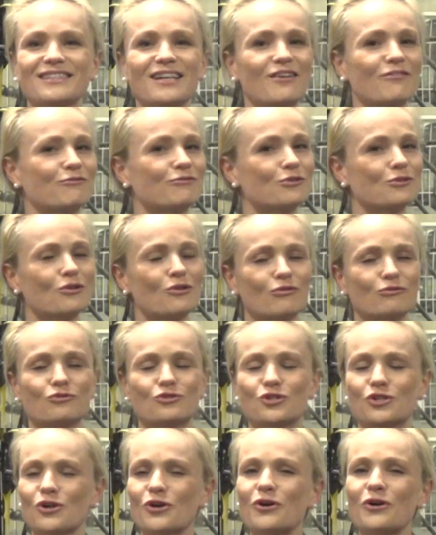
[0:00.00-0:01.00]
day full of
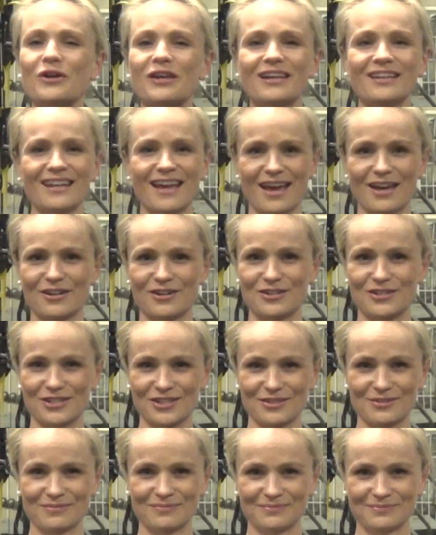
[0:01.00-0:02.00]
joy and
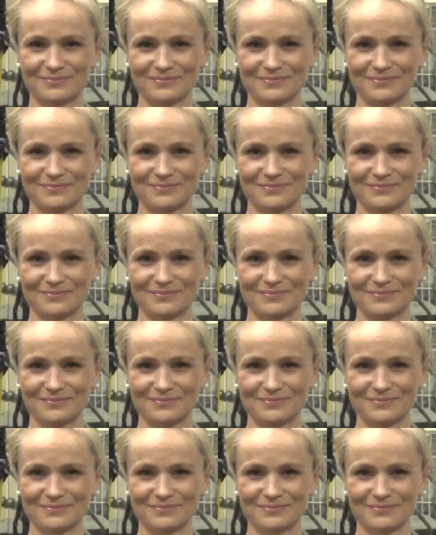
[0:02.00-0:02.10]
energy.